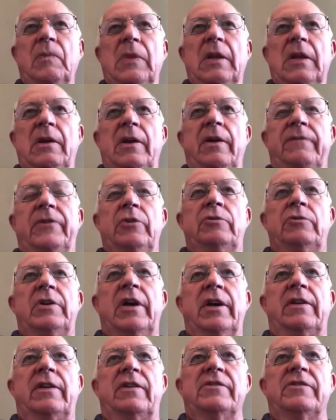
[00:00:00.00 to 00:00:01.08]
If you
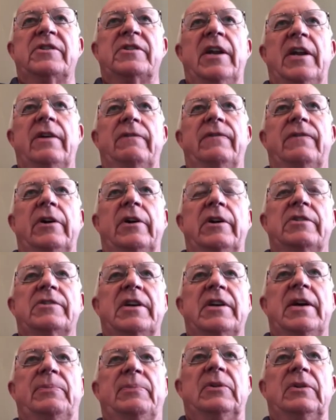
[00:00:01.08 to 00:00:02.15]
take the Senate, for
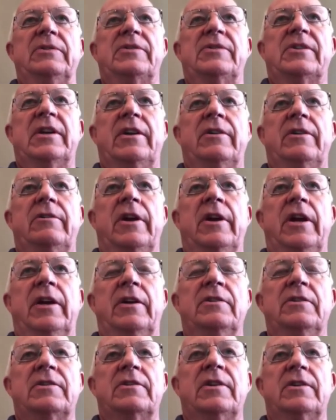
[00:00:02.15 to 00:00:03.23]
example, Senator
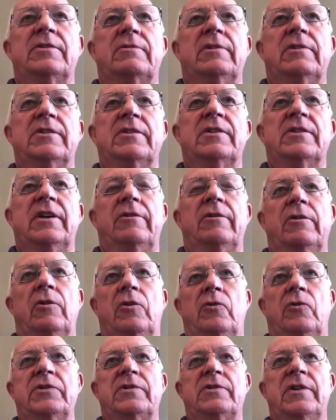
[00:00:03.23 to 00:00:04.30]
Hinkins' district, Senator
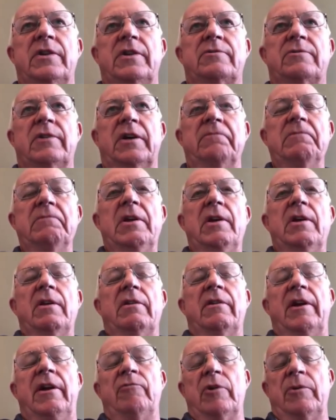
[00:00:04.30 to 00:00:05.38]
Owens' district,
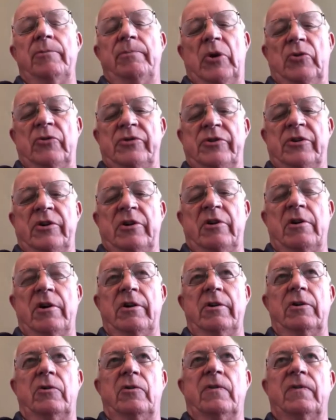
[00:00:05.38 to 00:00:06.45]
they were both
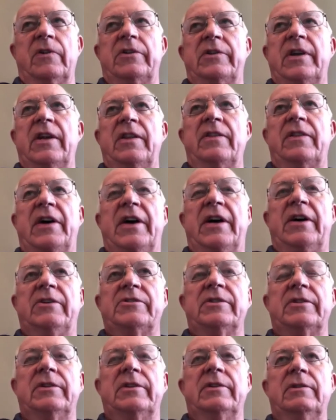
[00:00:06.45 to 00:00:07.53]
short over ten
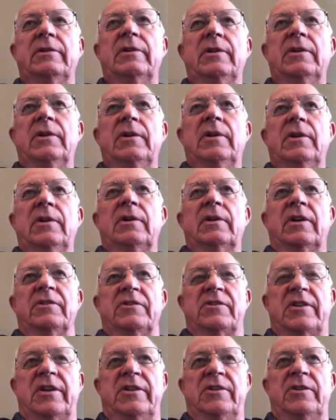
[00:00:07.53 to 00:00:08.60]
thousand
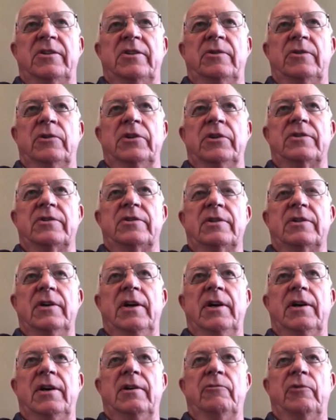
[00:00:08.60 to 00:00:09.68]
constituents
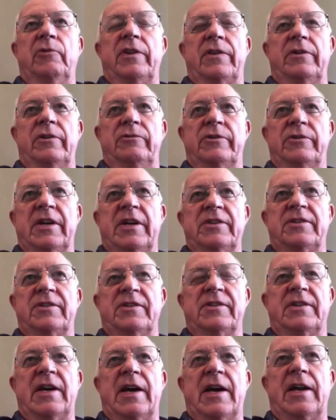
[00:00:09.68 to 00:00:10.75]
uh, with the new census
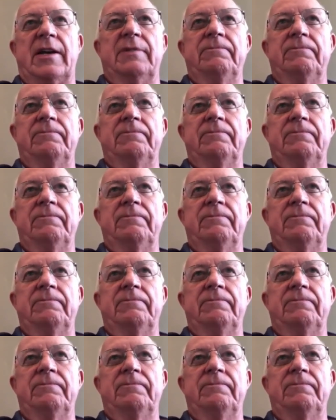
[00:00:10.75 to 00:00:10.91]
data,